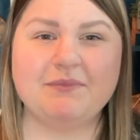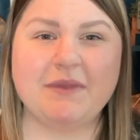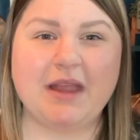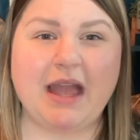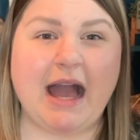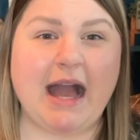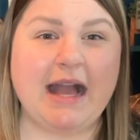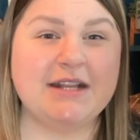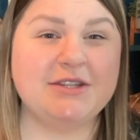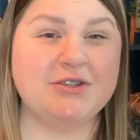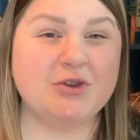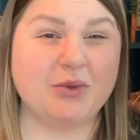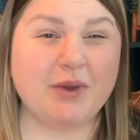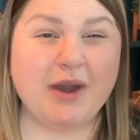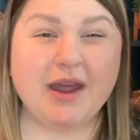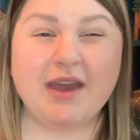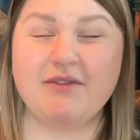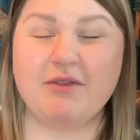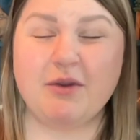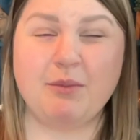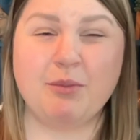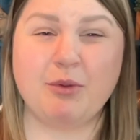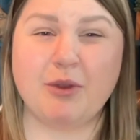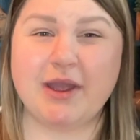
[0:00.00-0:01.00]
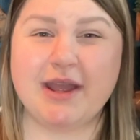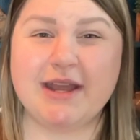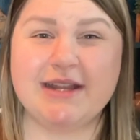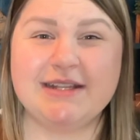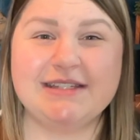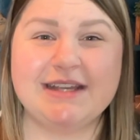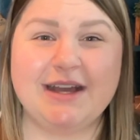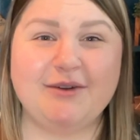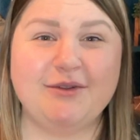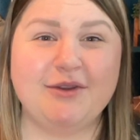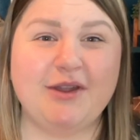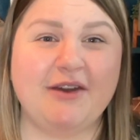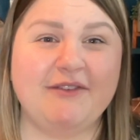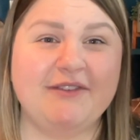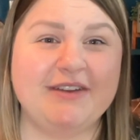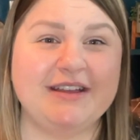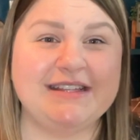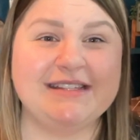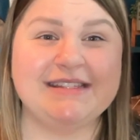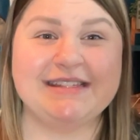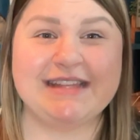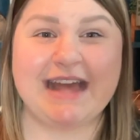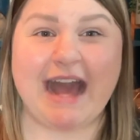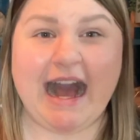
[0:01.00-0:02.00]
I don't have a breakdown of
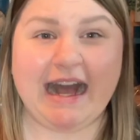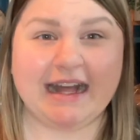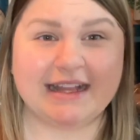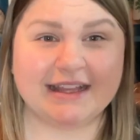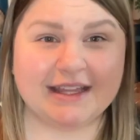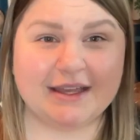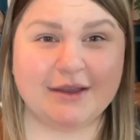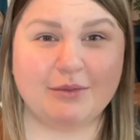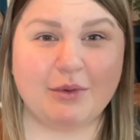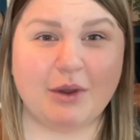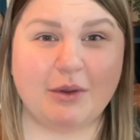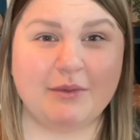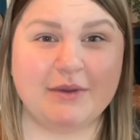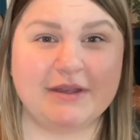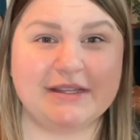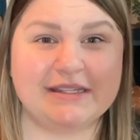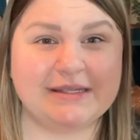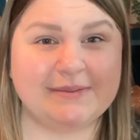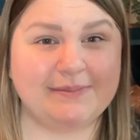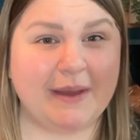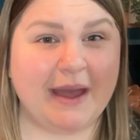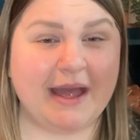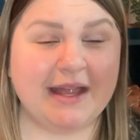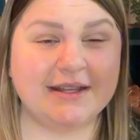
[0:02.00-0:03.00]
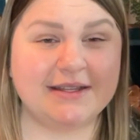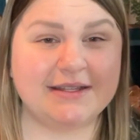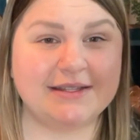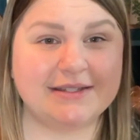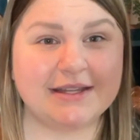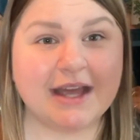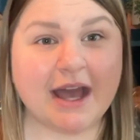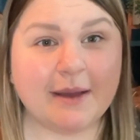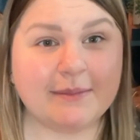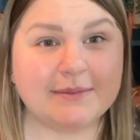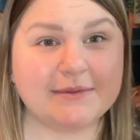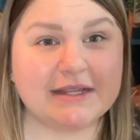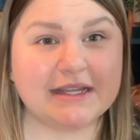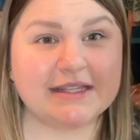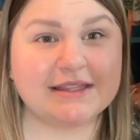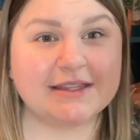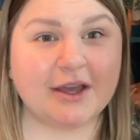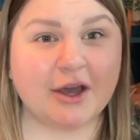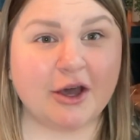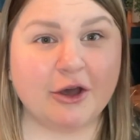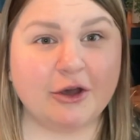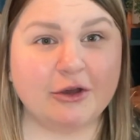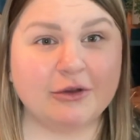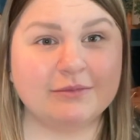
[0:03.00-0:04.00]
exactly what we spent to update the
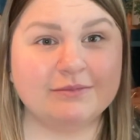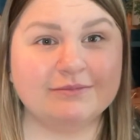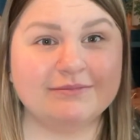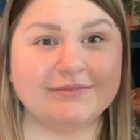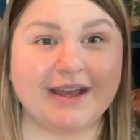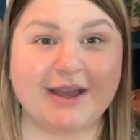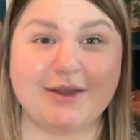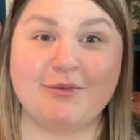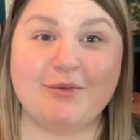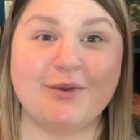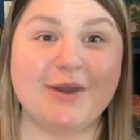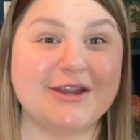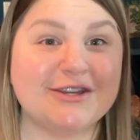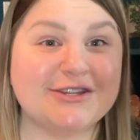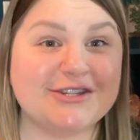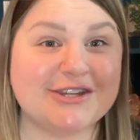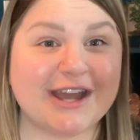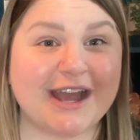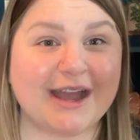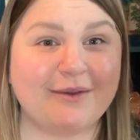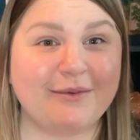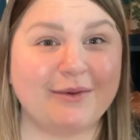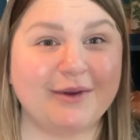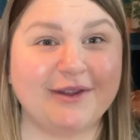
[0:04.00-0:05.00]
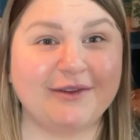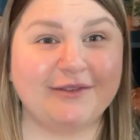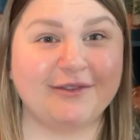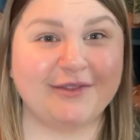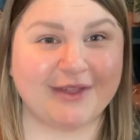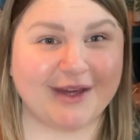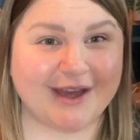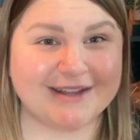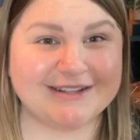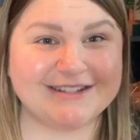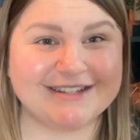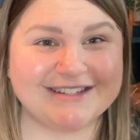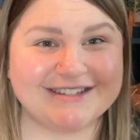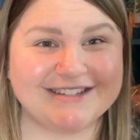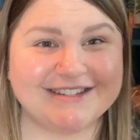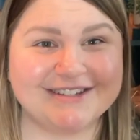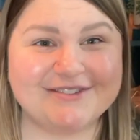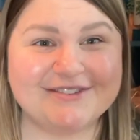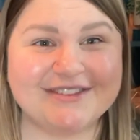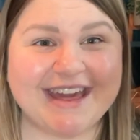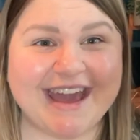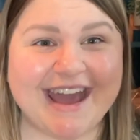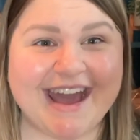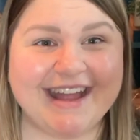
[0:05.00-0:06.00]
home, I wish I would have thought to
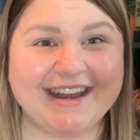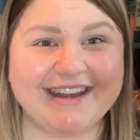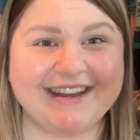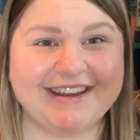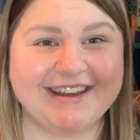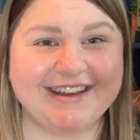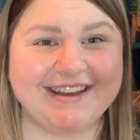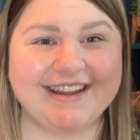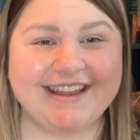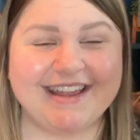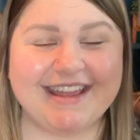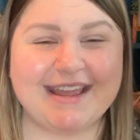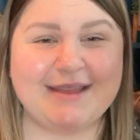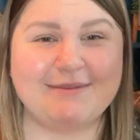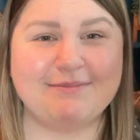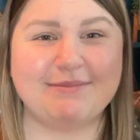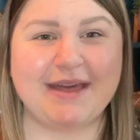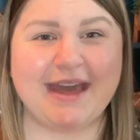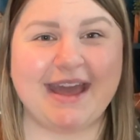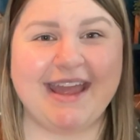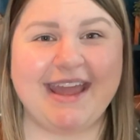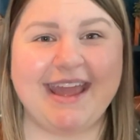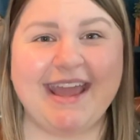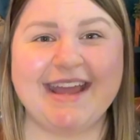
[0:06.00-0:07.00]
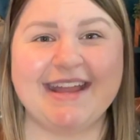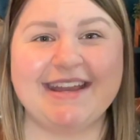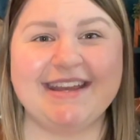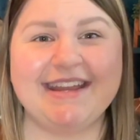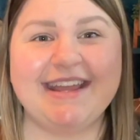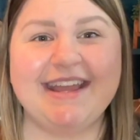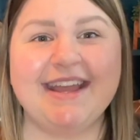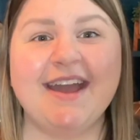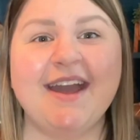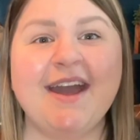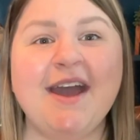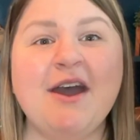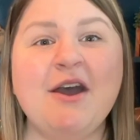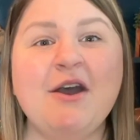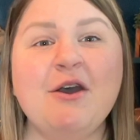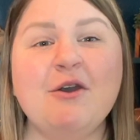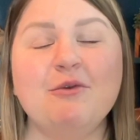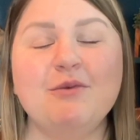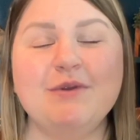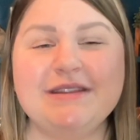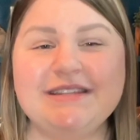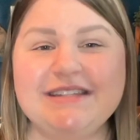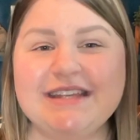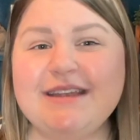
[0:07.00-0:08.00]
do that and keep that handy.
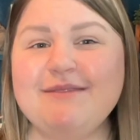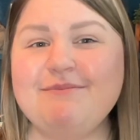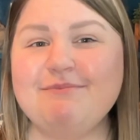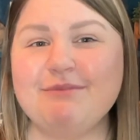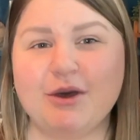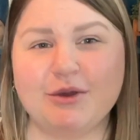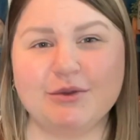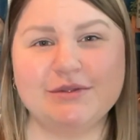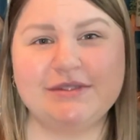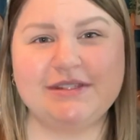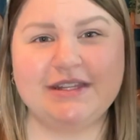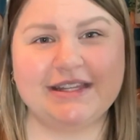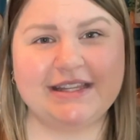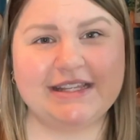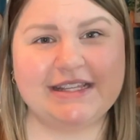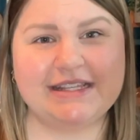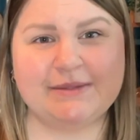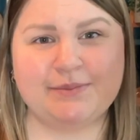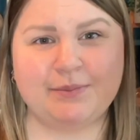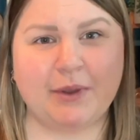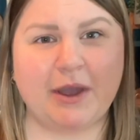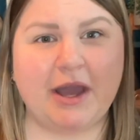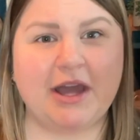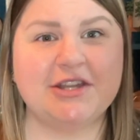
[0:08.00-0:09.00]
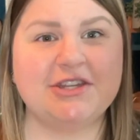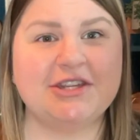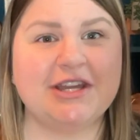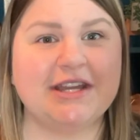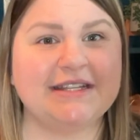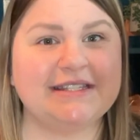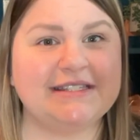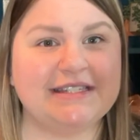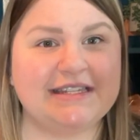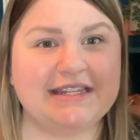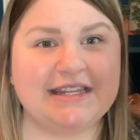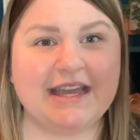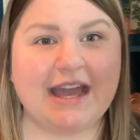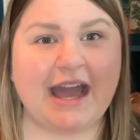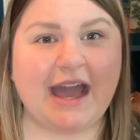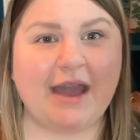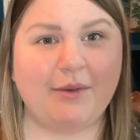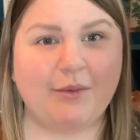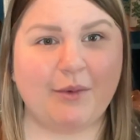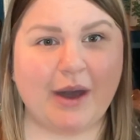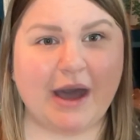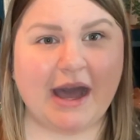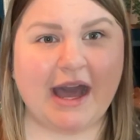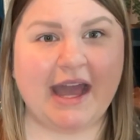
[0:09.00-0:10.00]
We did most of these projects
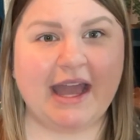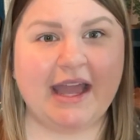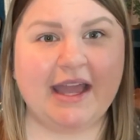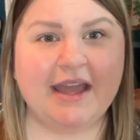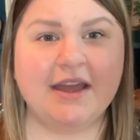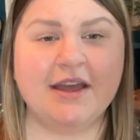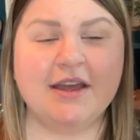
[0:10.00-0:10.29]
DIY,